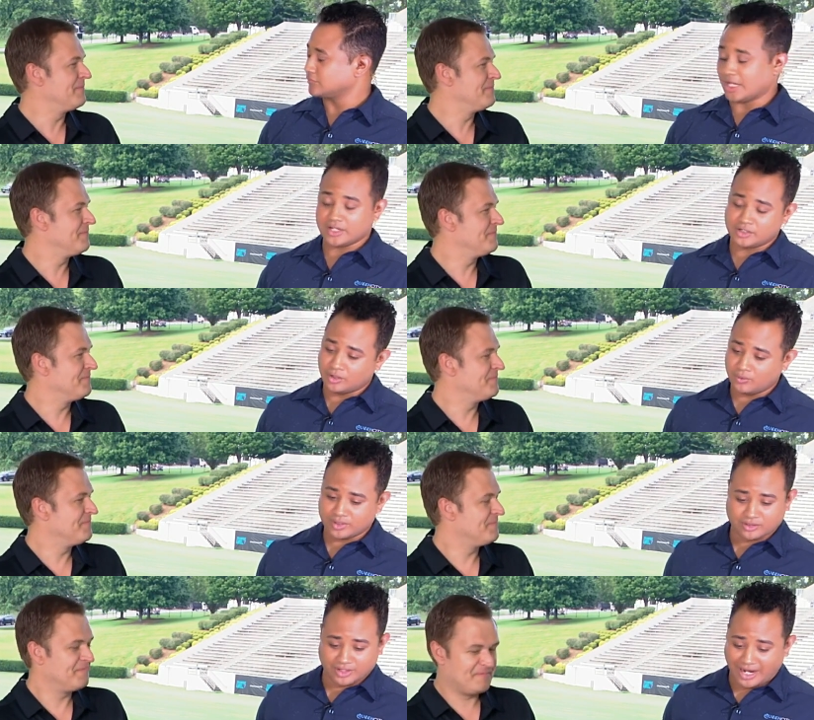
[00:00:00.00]
Speaker 1: Yeah, you know
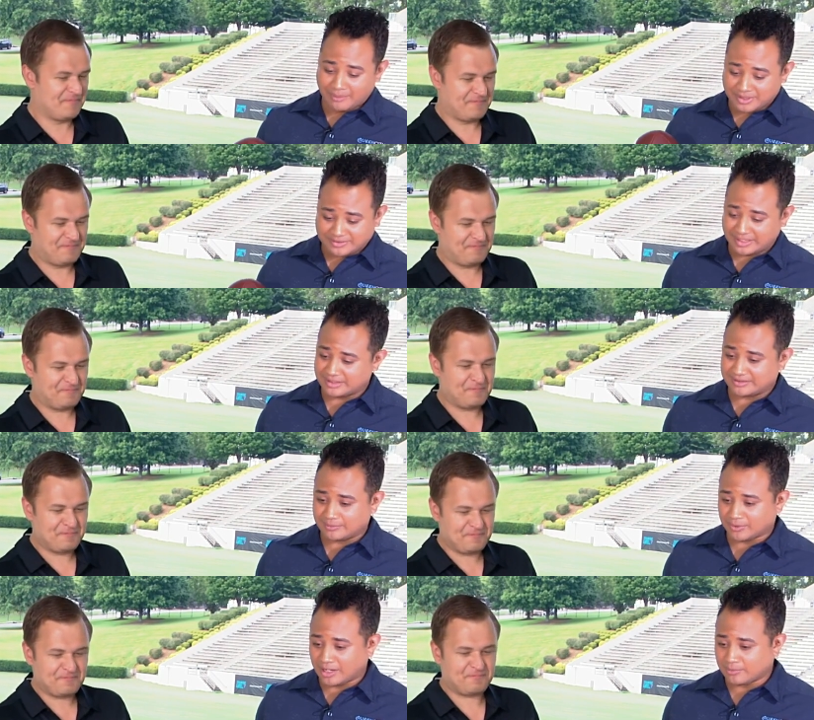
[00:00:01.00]
what? Look, I'm excited to
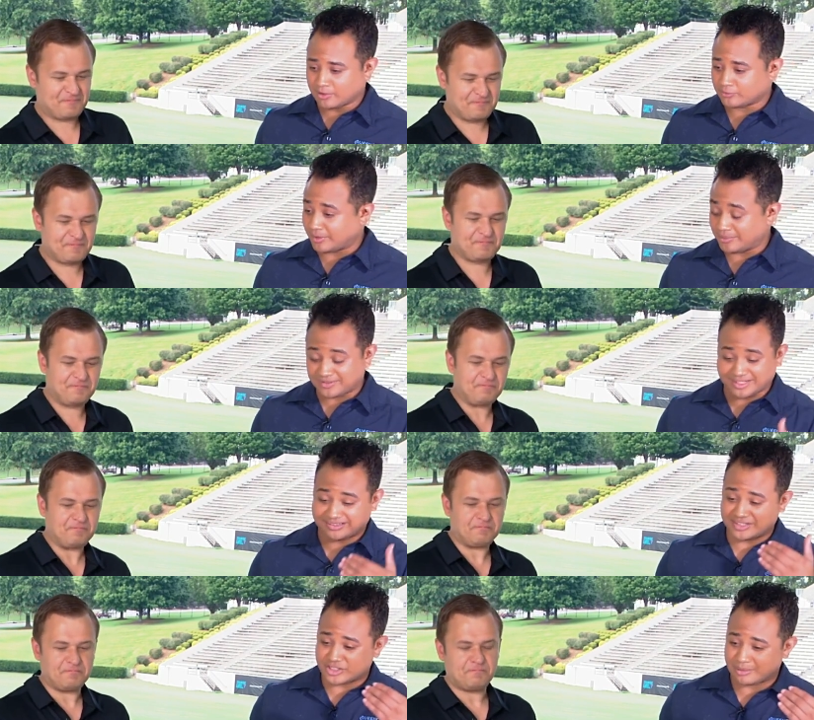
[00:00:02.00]
see Brian Burns play. I'm
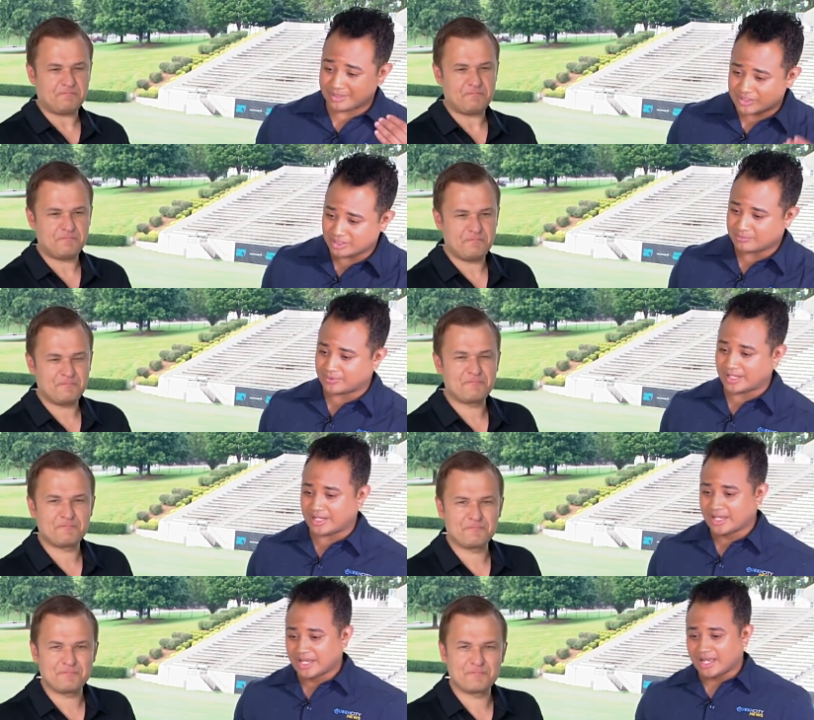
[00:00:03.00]
excited to see Jeremy Chinn
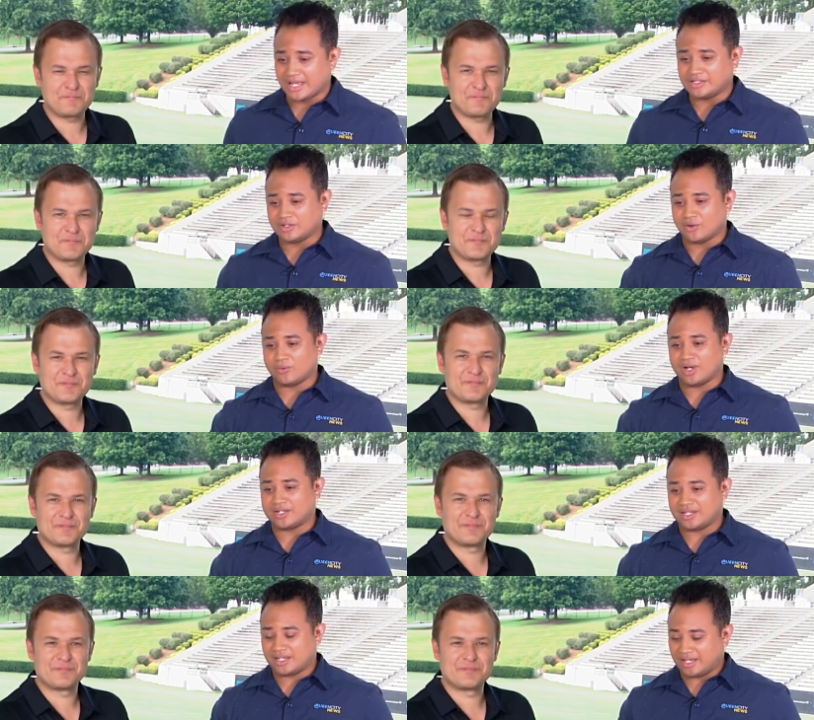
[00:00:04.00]
play. And you know
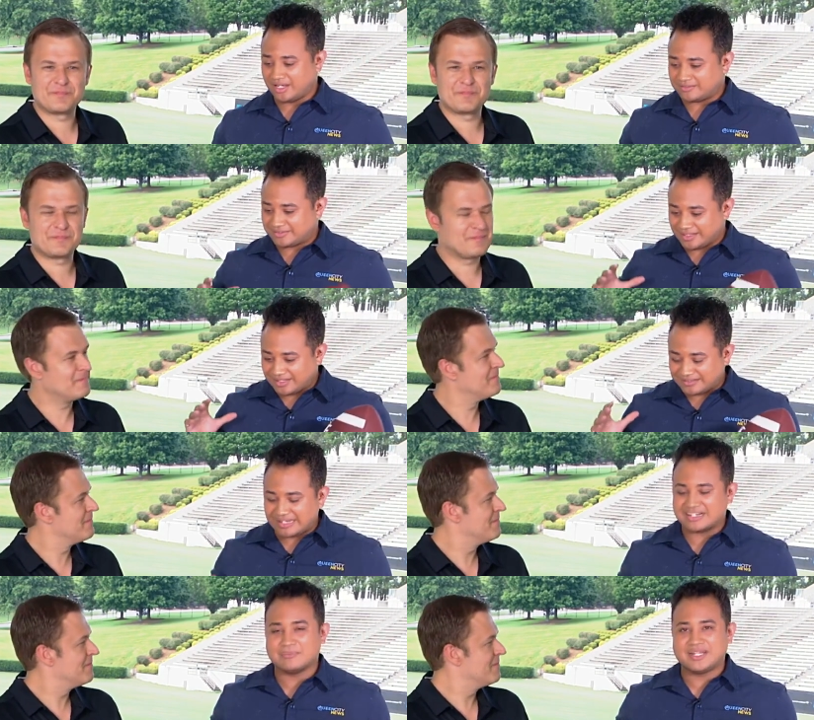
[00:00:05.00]
what? It, it's
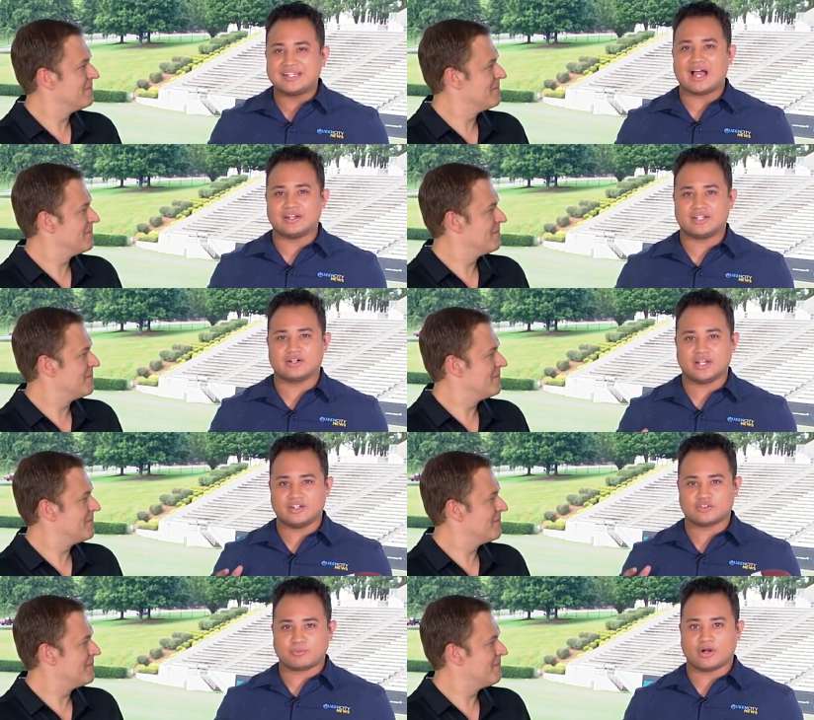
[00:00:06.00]
exciting to be down here
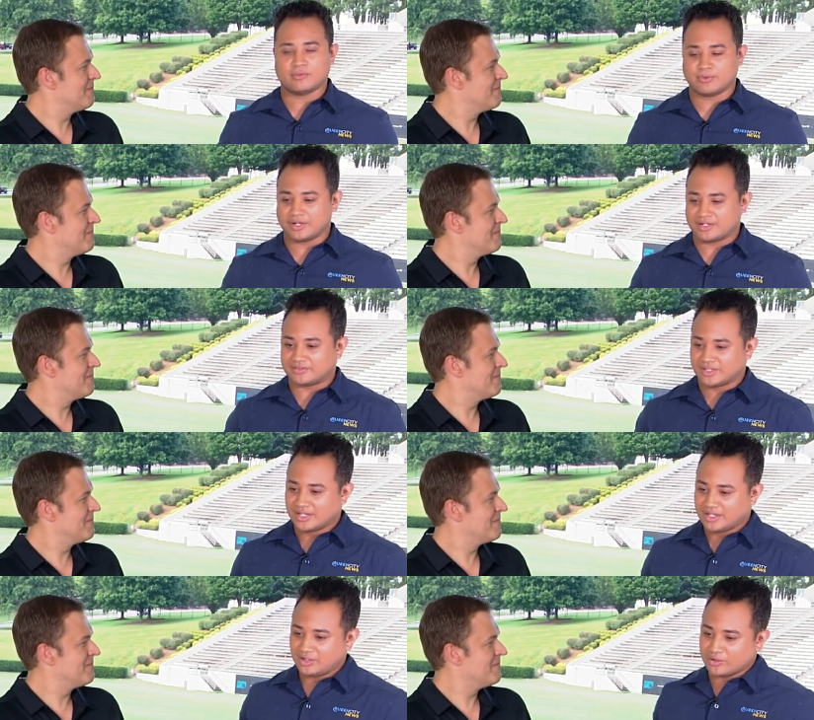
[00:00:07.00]
in Spartanburg because,
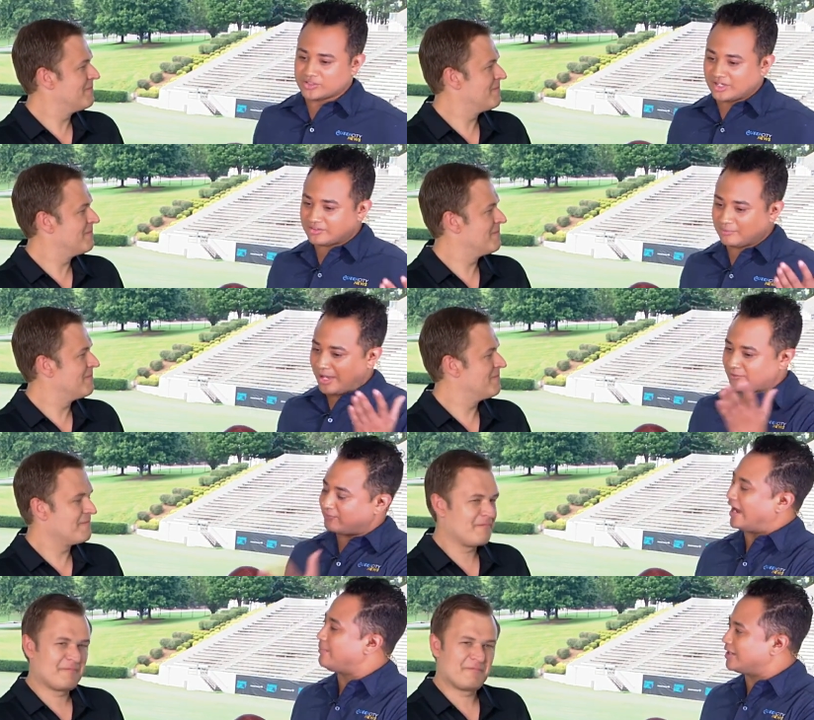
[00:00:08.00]
you know, just
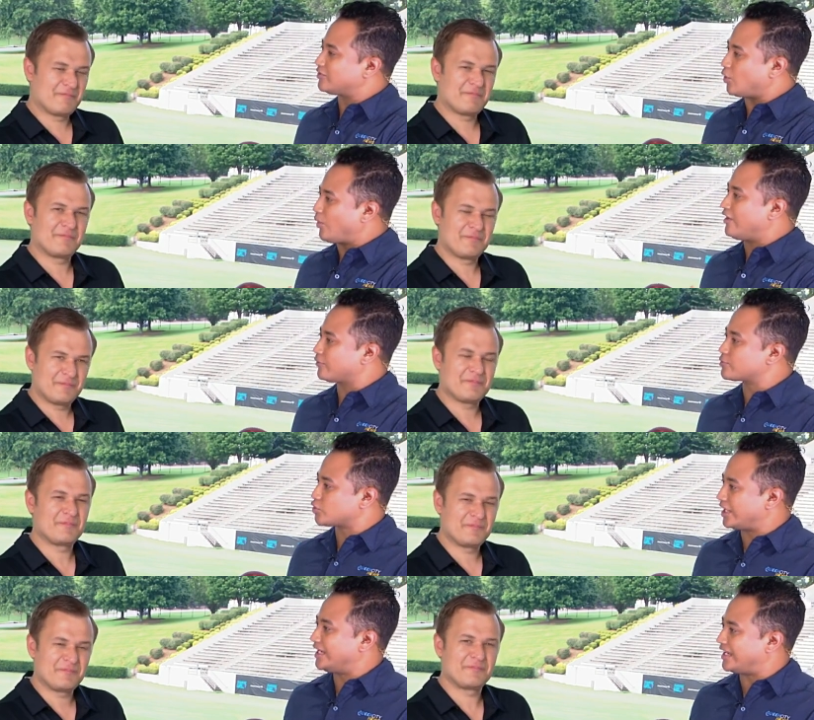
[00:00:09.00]
about five minutes away from
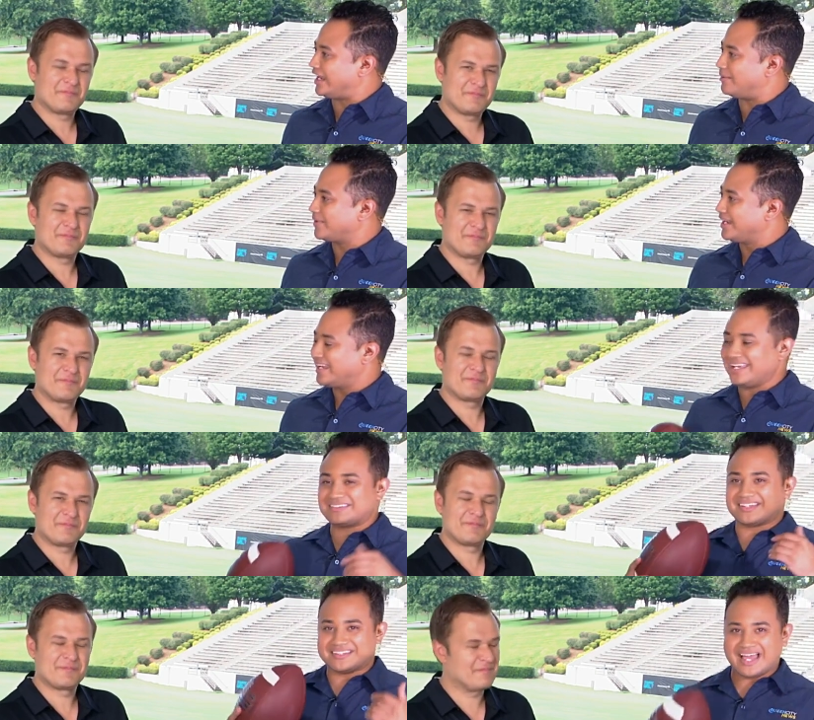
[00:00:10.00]
training camp
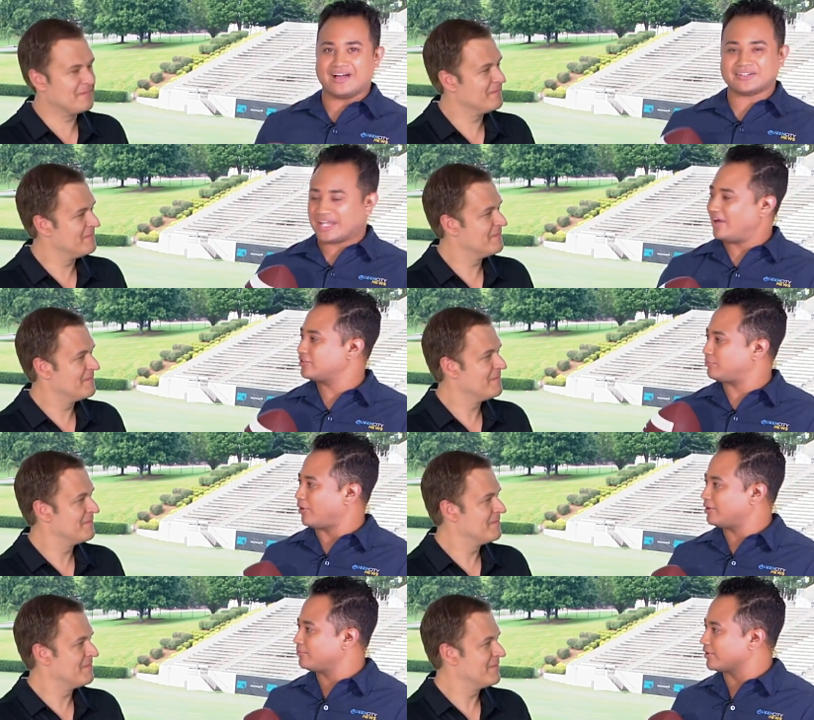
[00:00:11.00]
is downtown
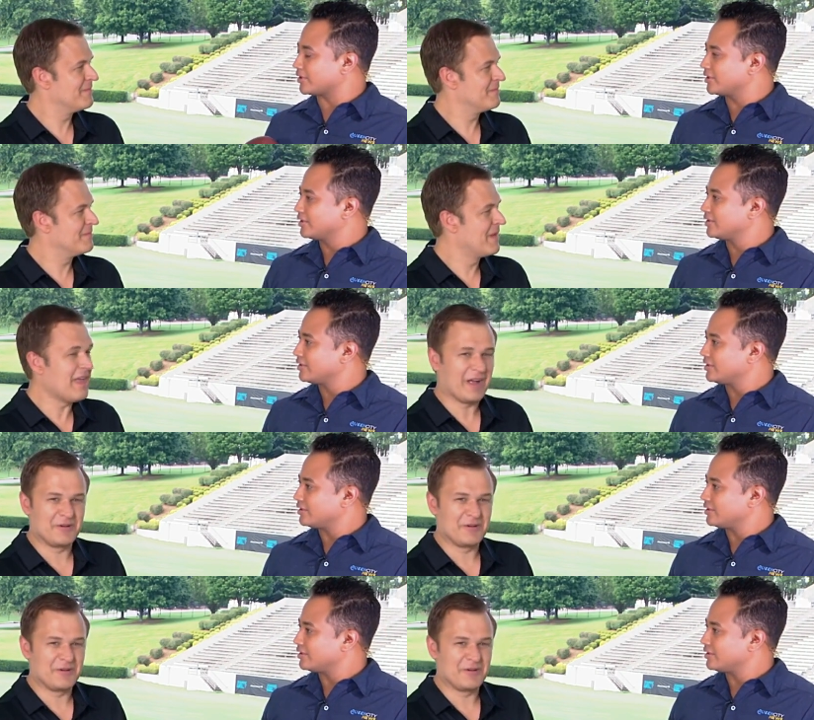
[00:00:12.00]
Spartanburg. Yeah,